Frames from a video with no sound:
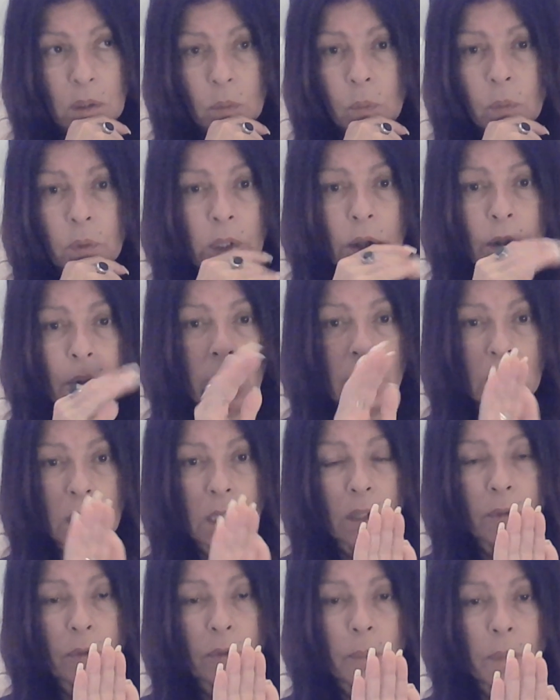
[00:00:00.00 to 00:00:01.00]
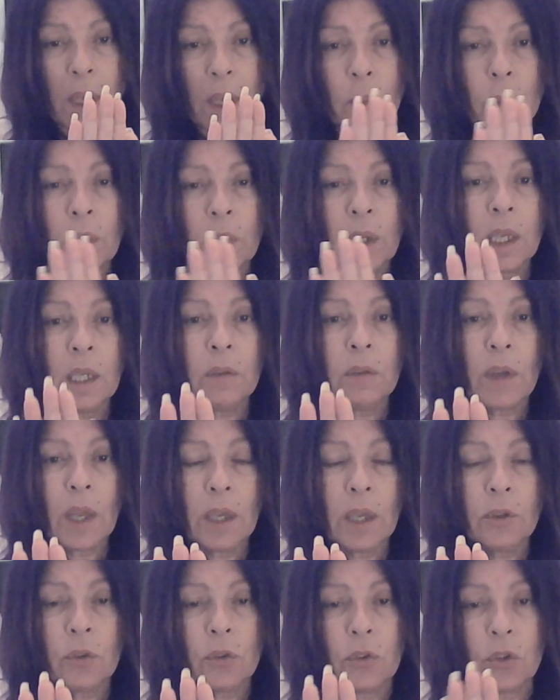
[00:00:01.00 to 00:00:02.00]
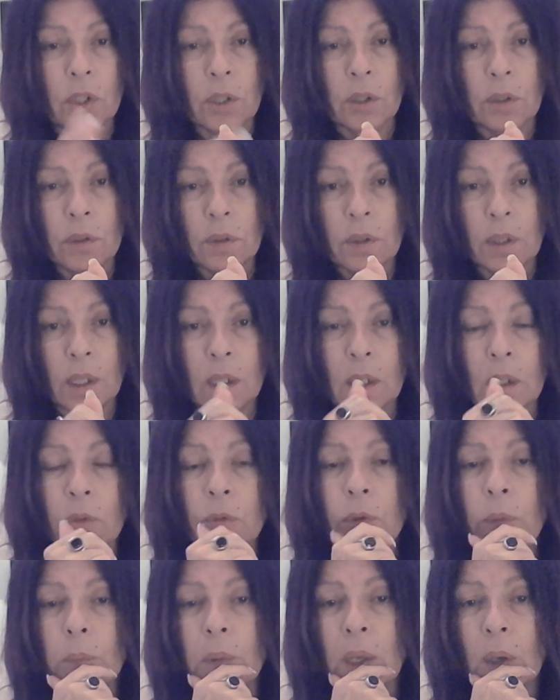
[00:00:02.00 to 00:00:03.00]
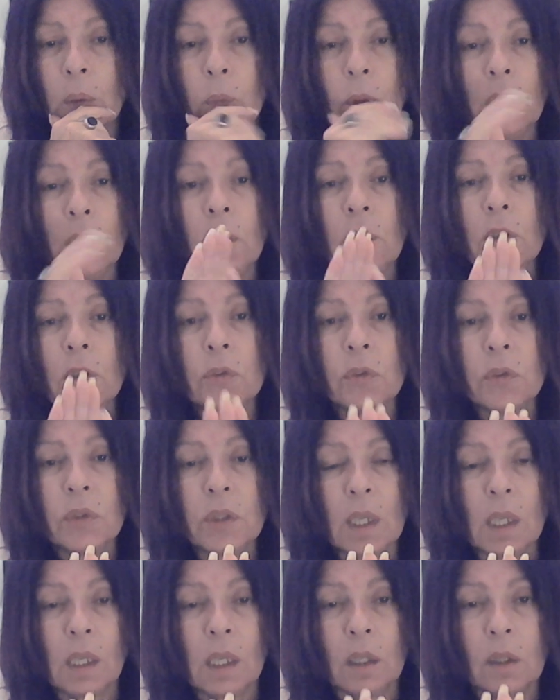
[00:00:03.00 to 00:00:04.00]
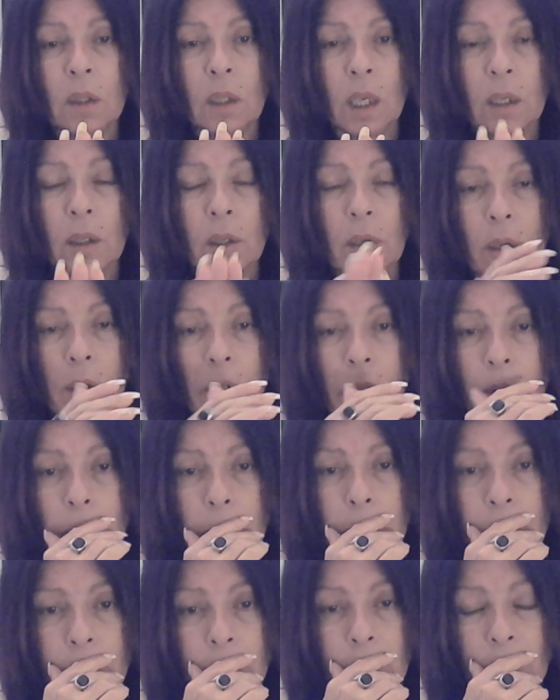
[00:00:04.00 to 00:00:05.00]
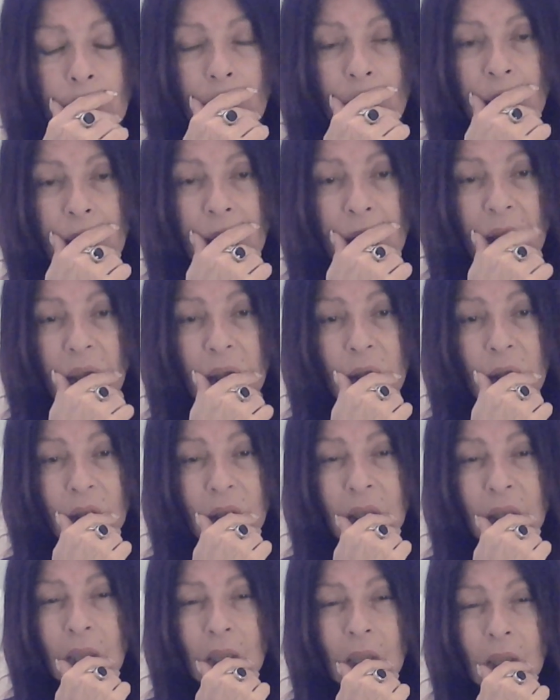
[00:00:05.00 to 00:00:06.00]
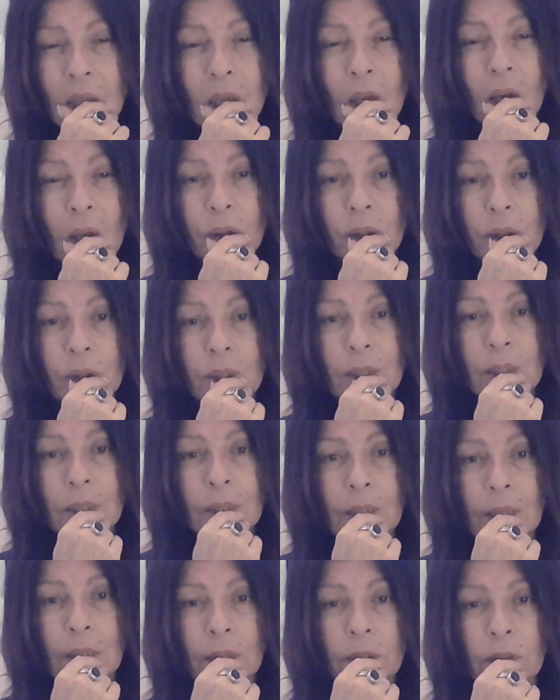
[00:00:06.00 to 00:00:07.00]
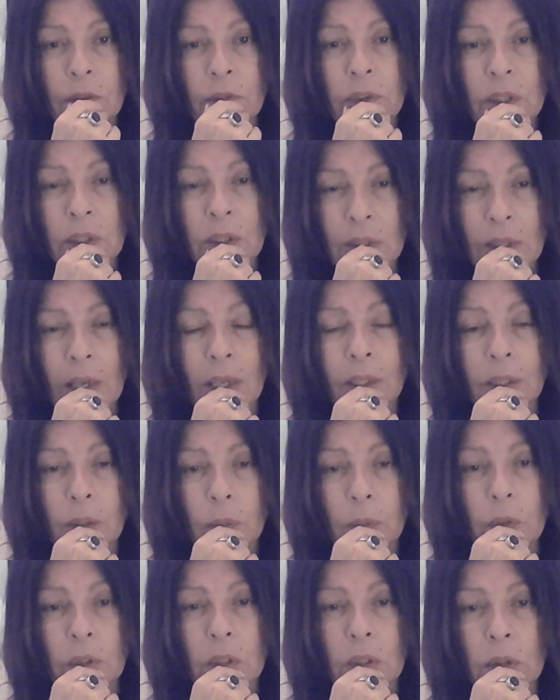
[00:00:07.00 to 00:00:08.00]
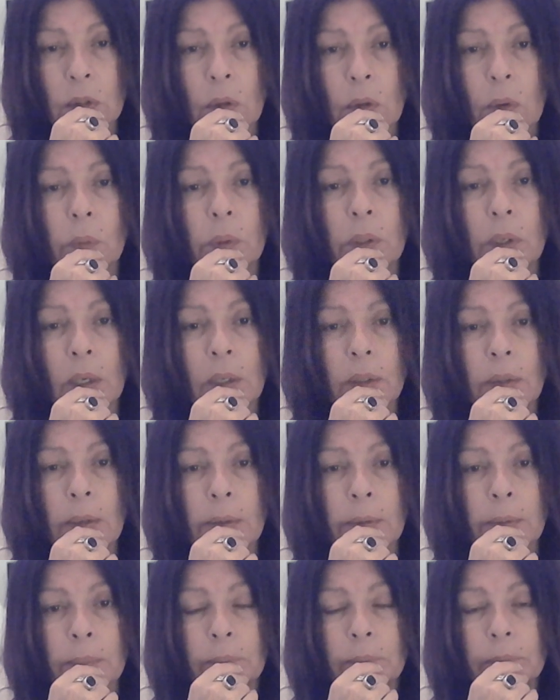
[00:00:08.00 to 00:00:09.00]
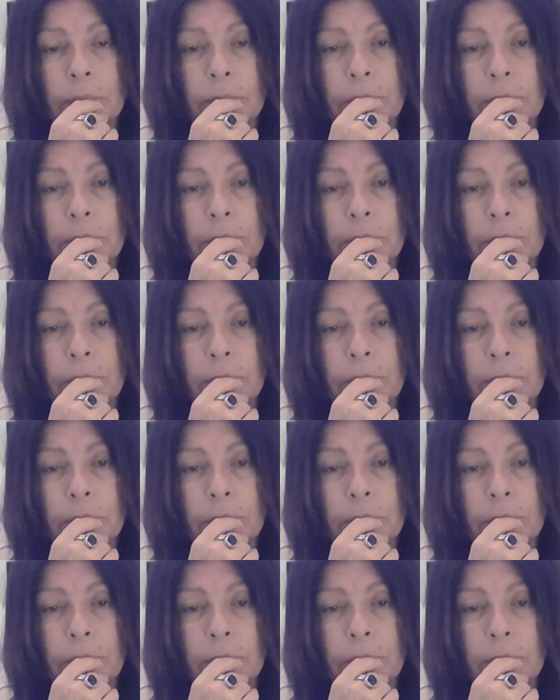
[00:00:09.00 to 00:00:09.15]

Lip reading: What are you getting from that? What kind of energy are you getting from that? What are you seeing in that card? Are you looking at all the details of exactly what is going on there?